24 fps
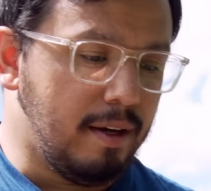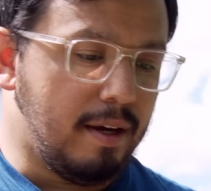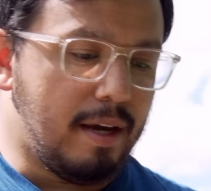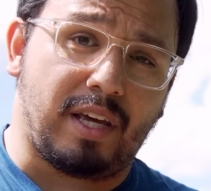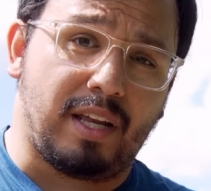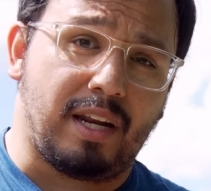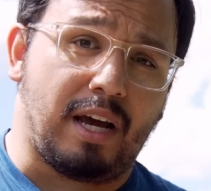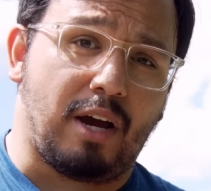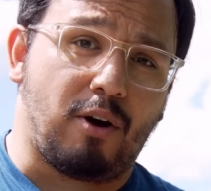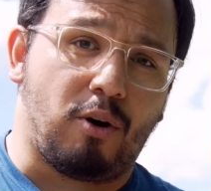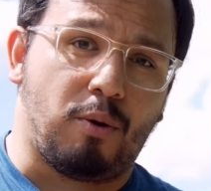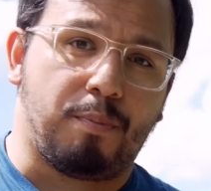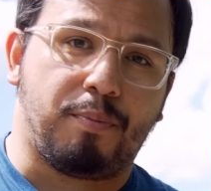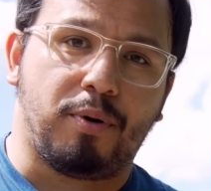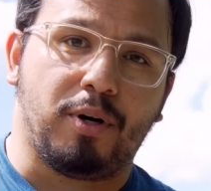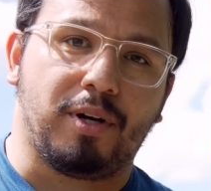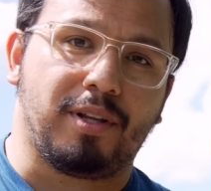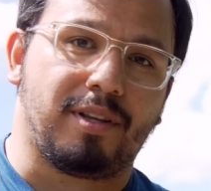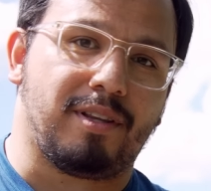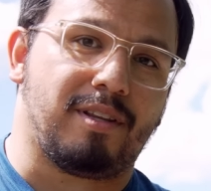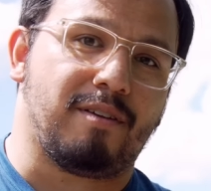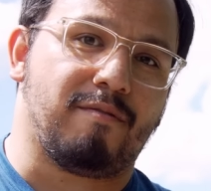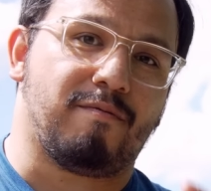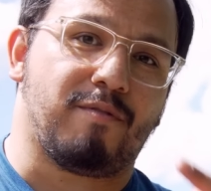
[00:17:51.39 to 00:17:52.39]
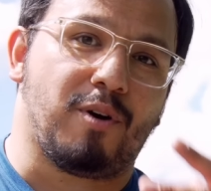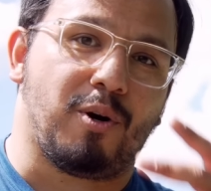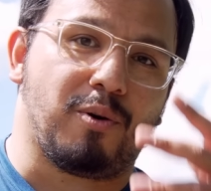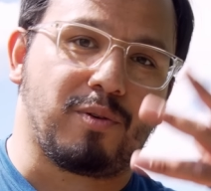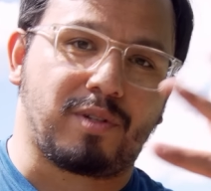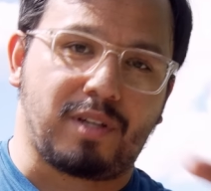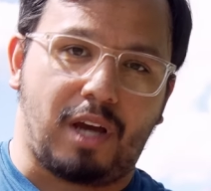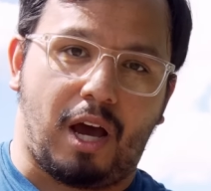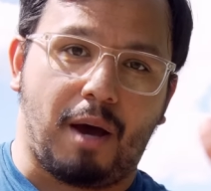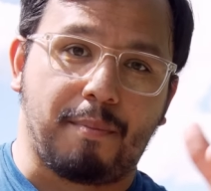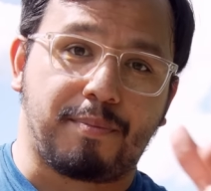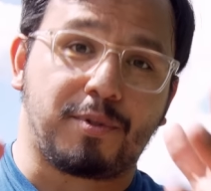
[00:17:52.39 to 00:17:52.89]
Then I will put the
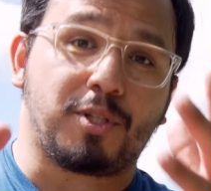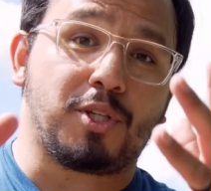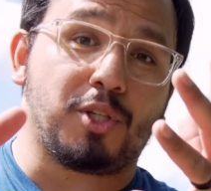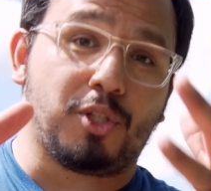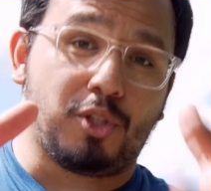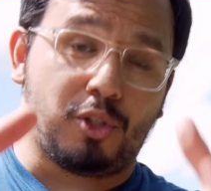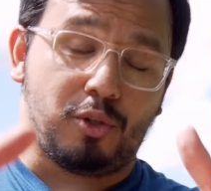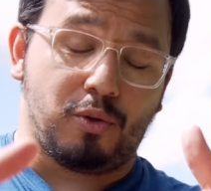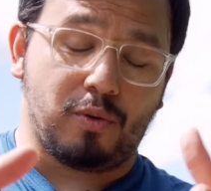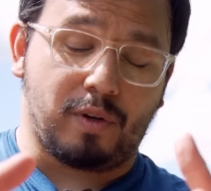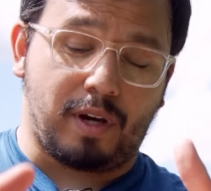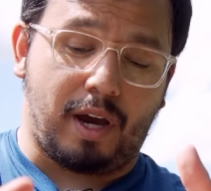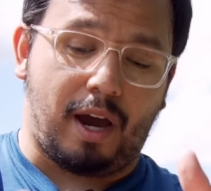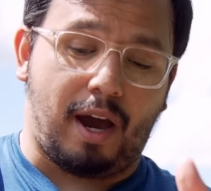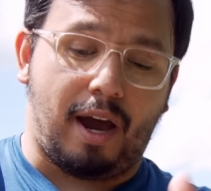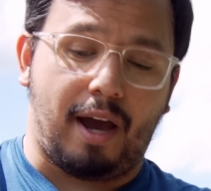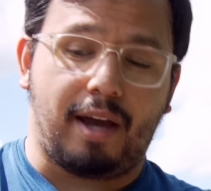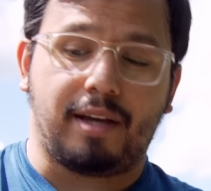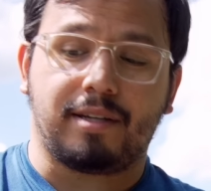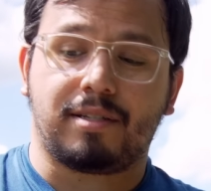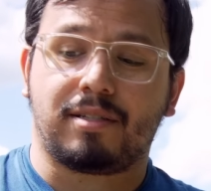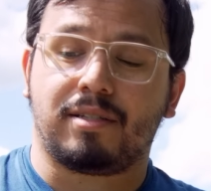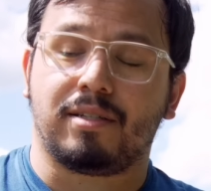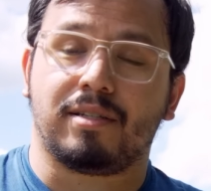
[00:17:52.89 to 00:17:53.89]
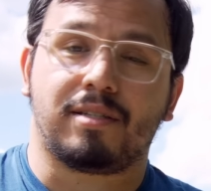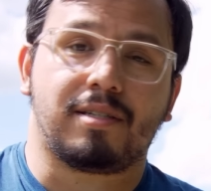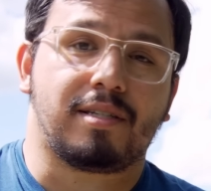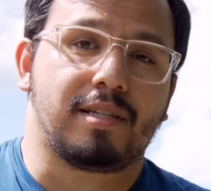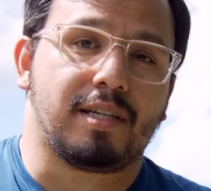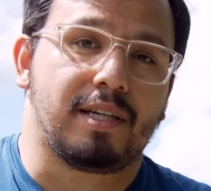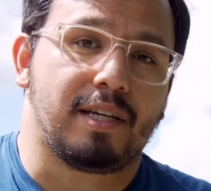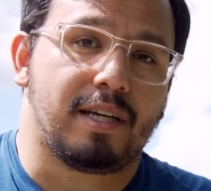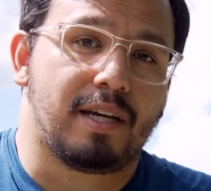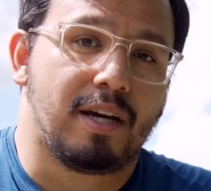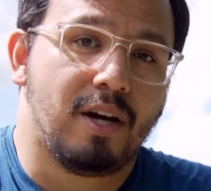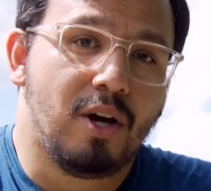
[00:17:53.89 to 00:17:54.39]
vote up to you guys to
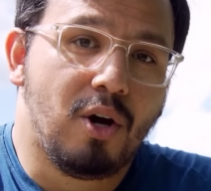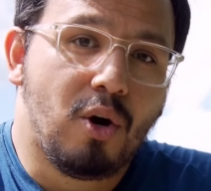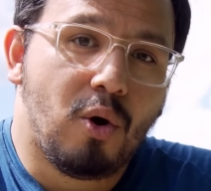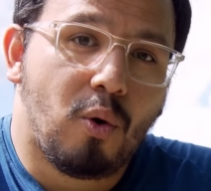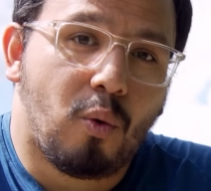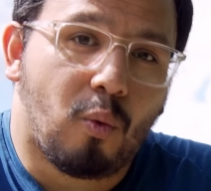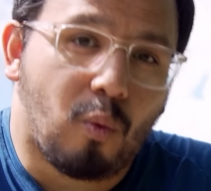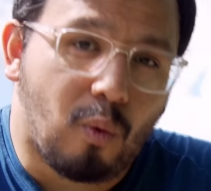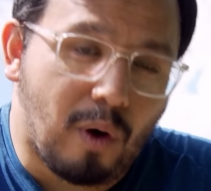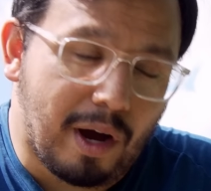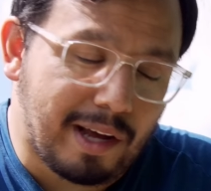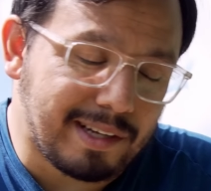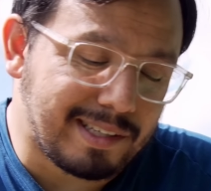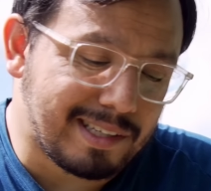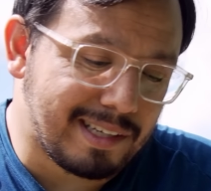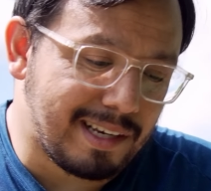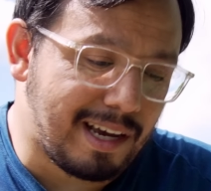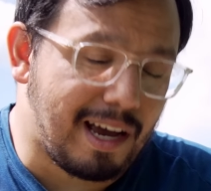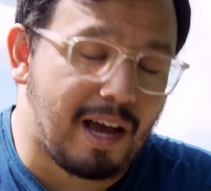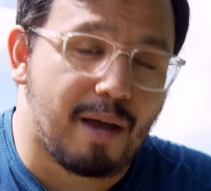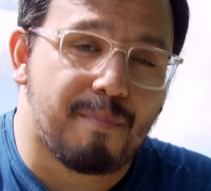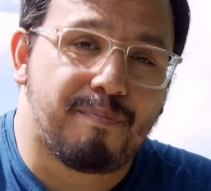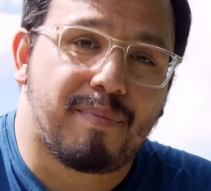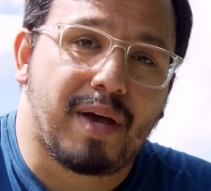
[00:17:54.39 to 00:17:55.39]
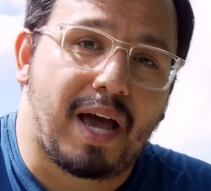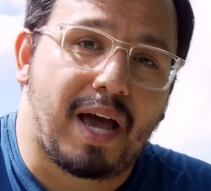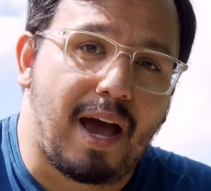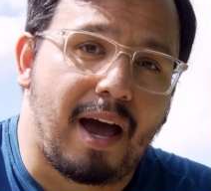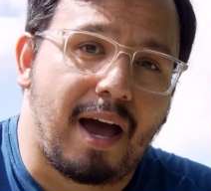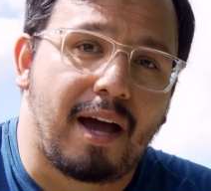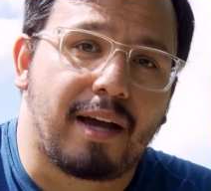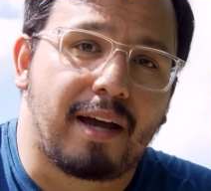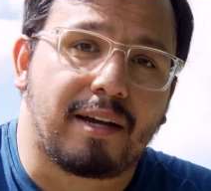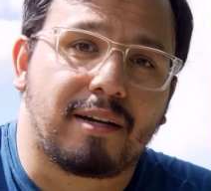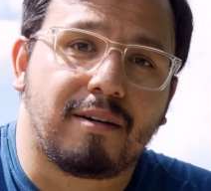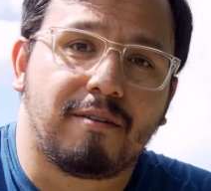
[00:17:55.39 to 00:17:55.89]
see what I
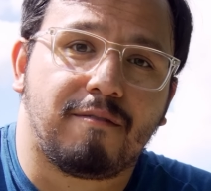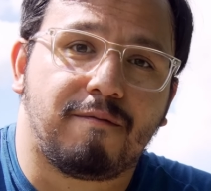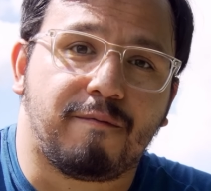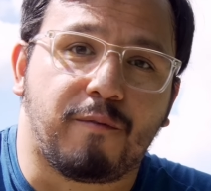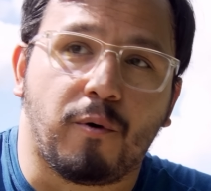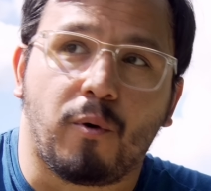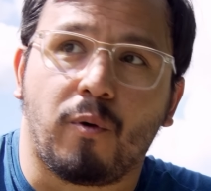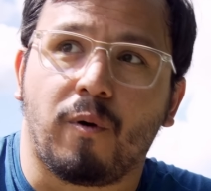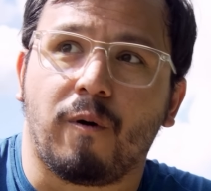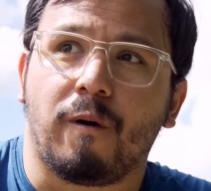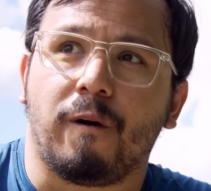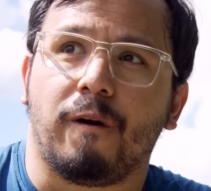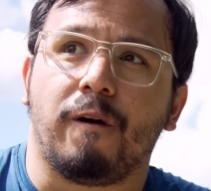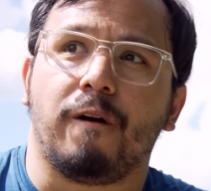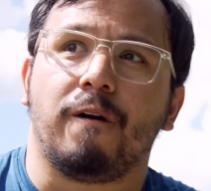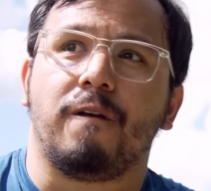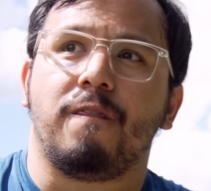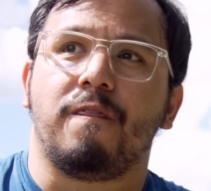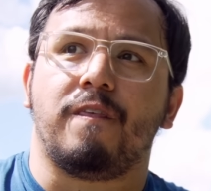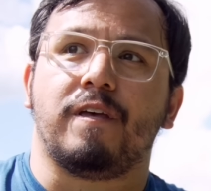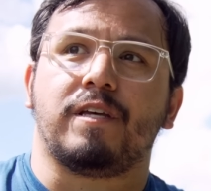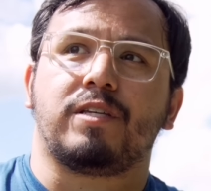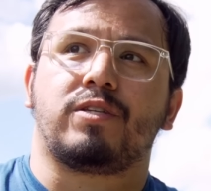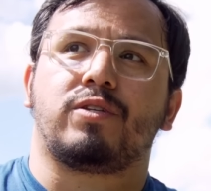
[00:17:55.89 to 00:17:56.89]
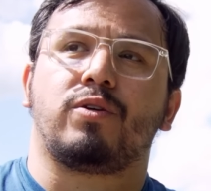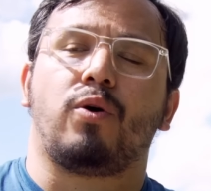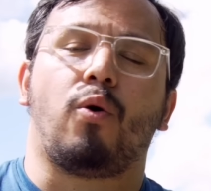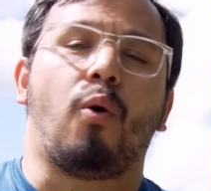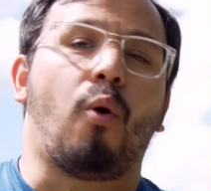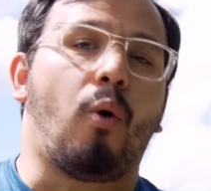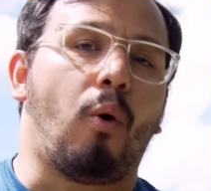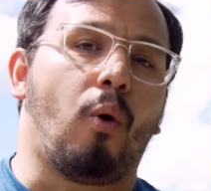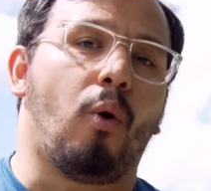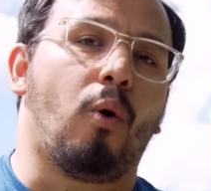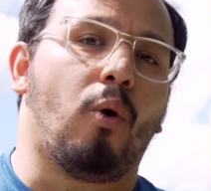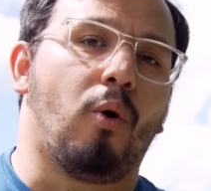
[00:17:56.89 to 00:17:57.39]
bag for this
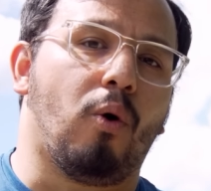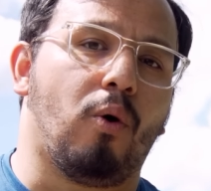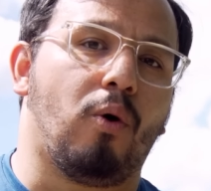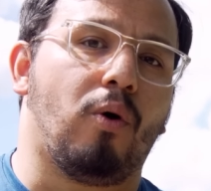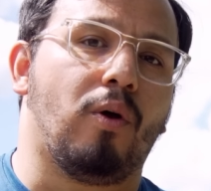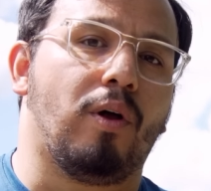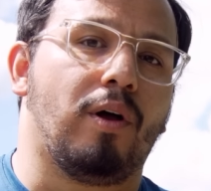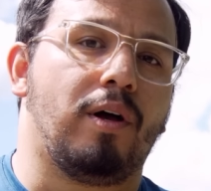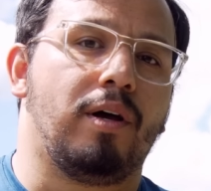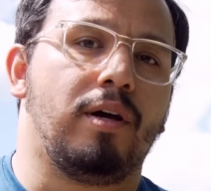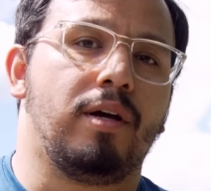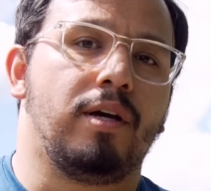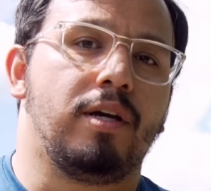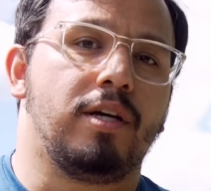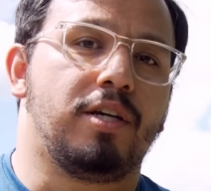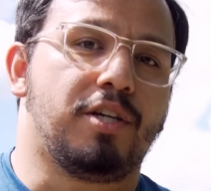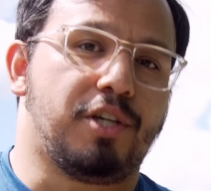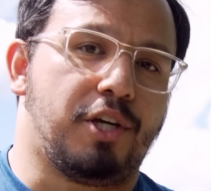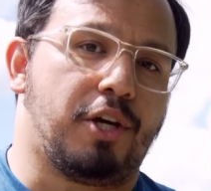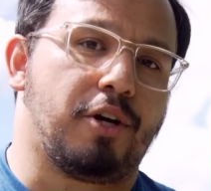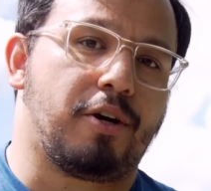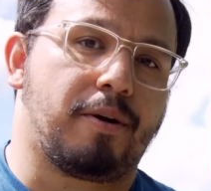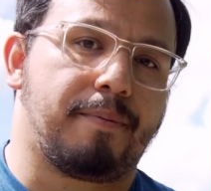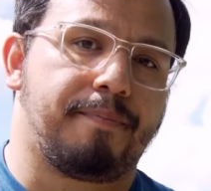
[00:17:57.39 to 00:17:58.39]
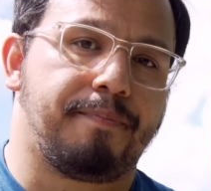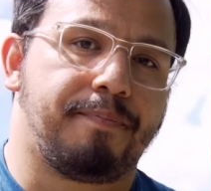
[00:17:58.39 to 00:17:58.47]
whole year.